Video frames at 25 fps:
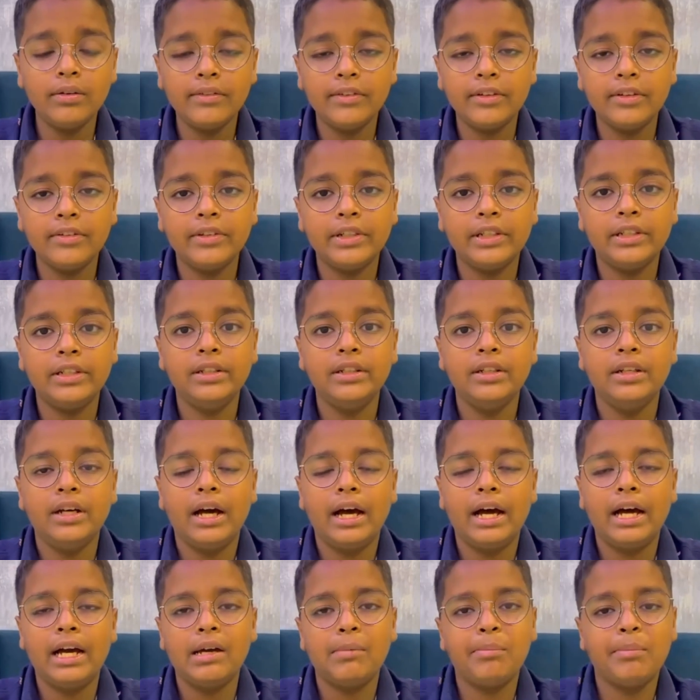everyone,
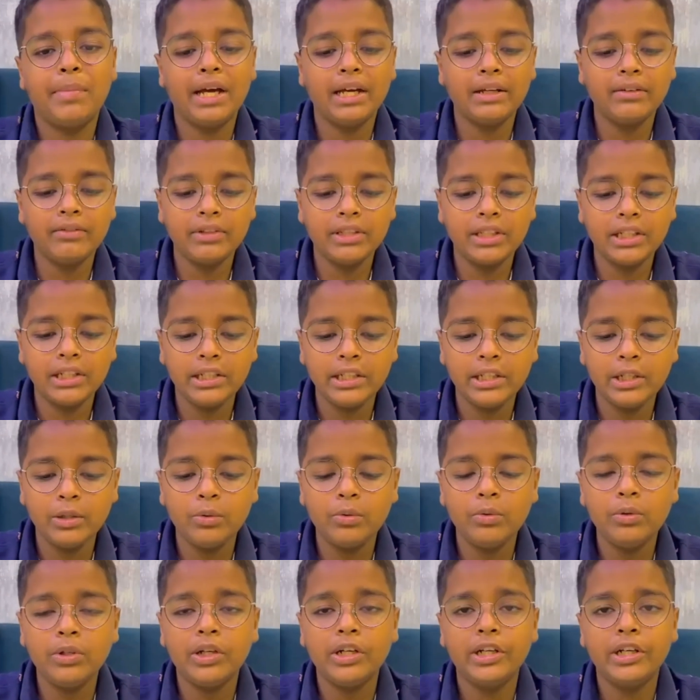I am back with a
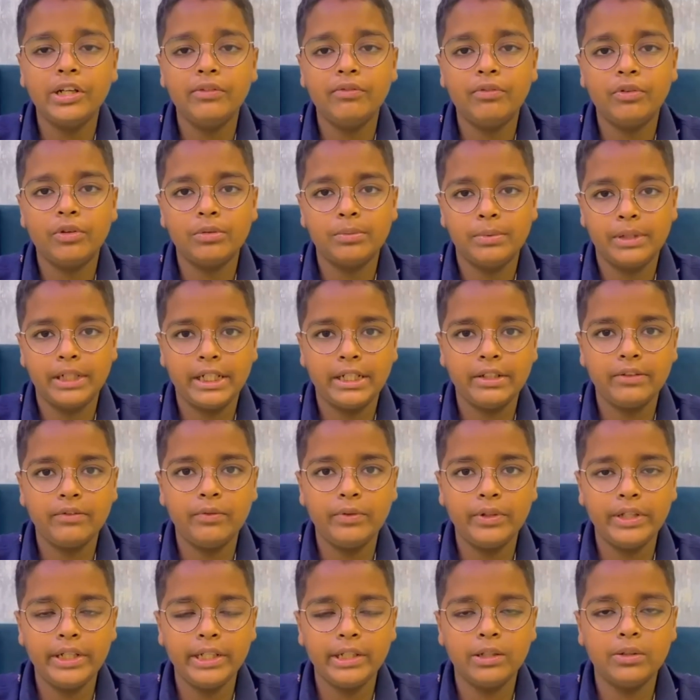new and informative
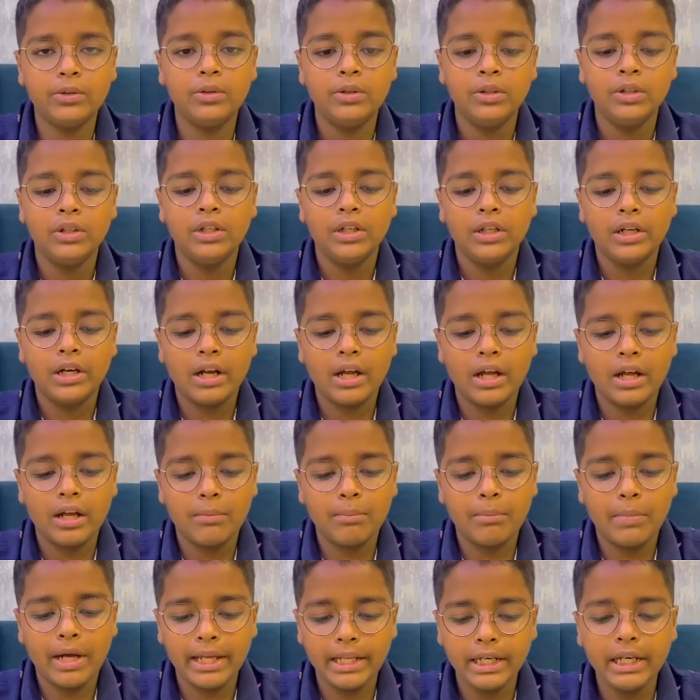video.
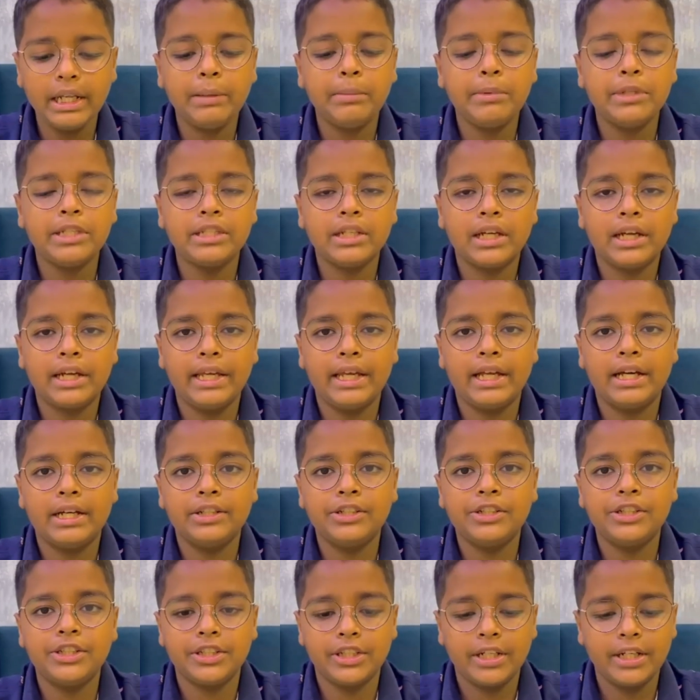My name is
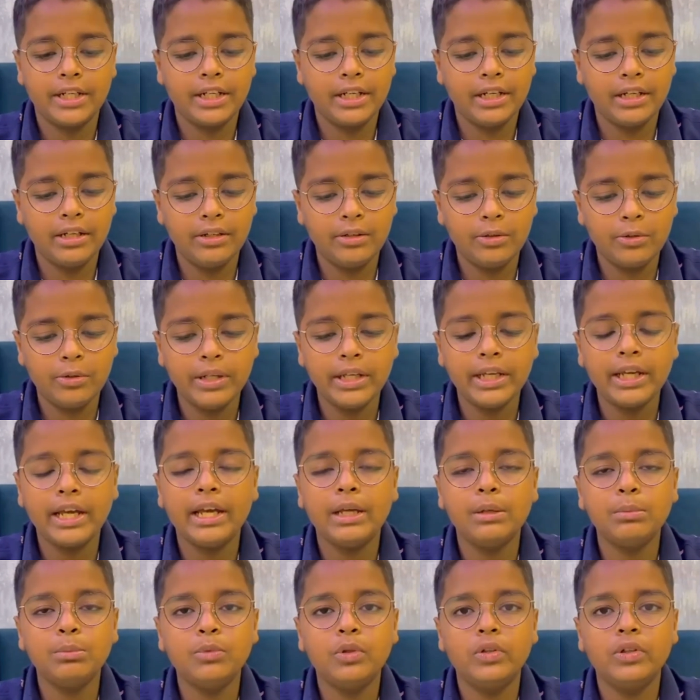Ayansh and today I
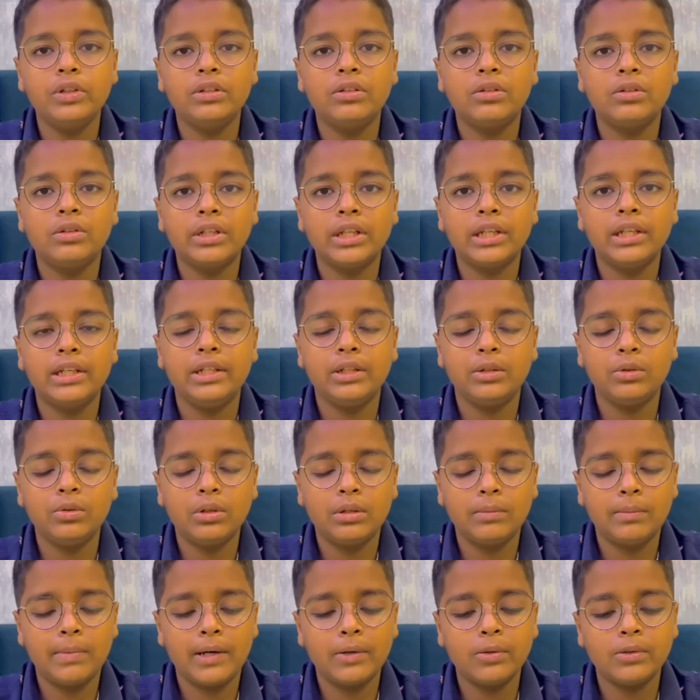am going to tell you
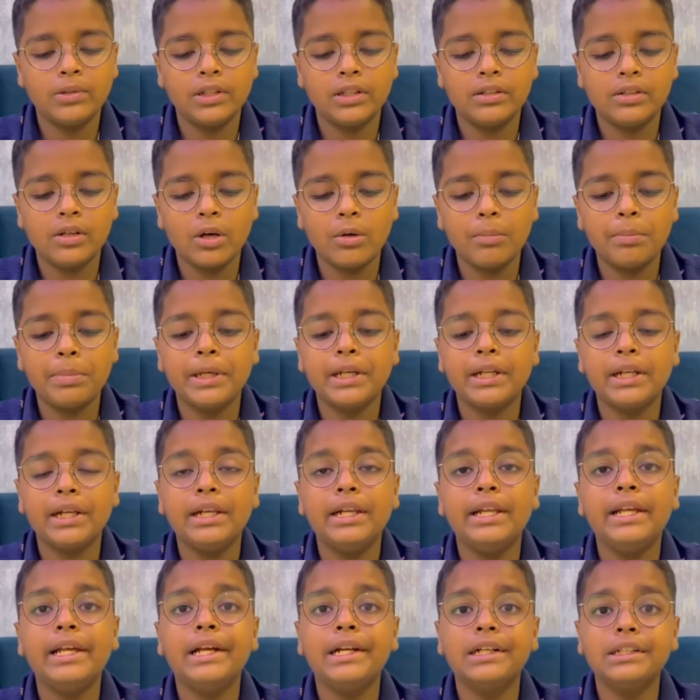about the topic
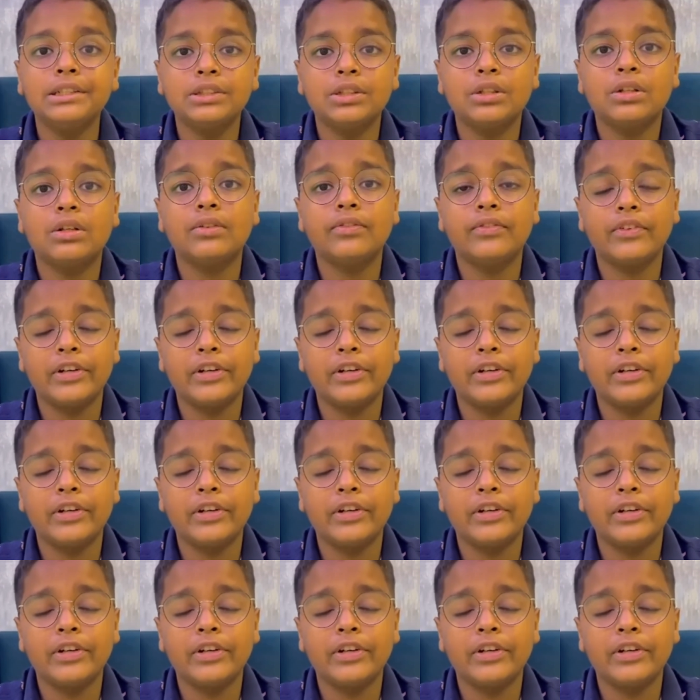layers of